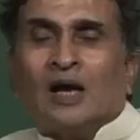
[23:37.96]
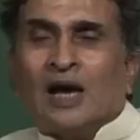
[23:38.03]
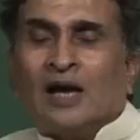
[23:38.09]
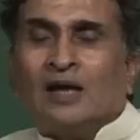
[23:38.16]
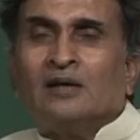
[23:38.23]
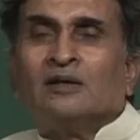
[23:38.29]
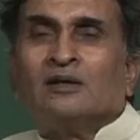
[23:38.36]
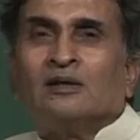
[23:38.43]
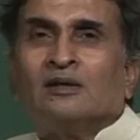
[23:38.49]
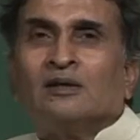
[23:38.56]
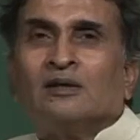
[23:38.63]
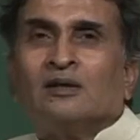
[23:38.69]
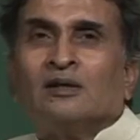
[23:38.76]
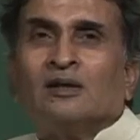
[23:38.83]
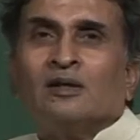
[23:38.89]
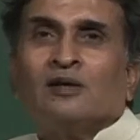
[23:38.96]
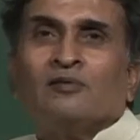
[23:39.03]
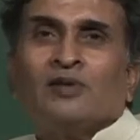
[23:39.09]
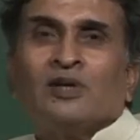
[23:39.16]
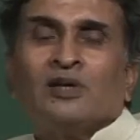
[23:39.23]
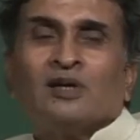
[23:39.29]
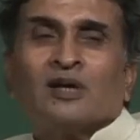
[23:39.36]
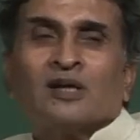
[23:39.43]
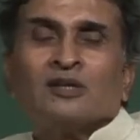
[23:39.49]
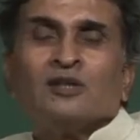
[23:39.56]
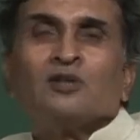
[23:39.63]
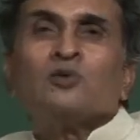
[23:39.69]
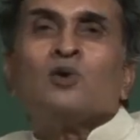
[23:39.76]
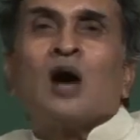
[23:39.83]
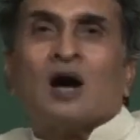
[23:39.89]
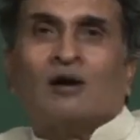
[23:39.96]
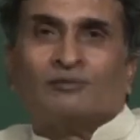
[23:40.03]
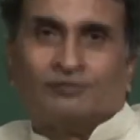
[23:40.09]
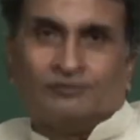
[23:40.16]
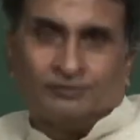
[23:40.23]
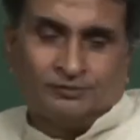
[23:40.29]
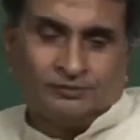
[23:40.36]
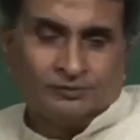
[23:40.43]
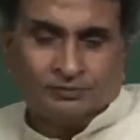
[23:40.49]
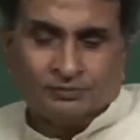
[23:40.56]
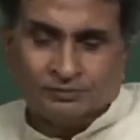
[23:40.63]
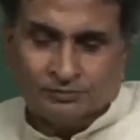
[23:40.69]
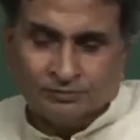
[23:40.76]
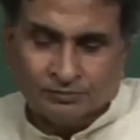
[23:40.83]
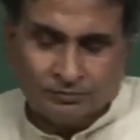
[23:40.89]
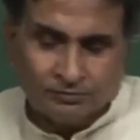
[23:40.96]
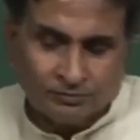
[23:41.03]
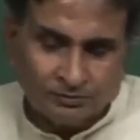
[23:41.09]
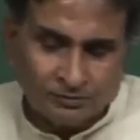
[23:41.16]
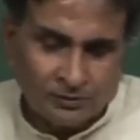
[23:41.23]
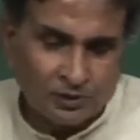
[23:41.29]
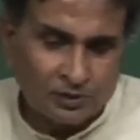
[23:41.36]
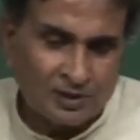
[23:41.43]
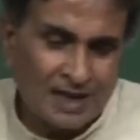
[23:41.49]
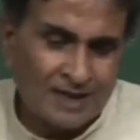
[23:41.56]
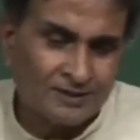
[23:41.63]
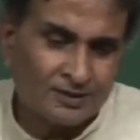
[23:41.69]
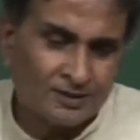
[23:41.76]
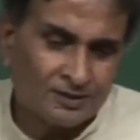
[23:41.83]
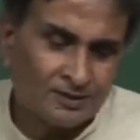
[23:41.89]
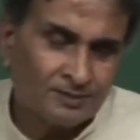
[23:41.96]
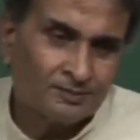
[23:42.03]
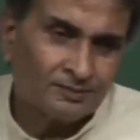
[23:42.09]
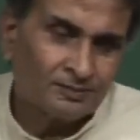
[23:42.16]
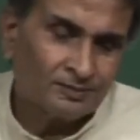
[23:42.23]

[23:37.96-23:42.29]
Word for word: and we cut into half, you slice it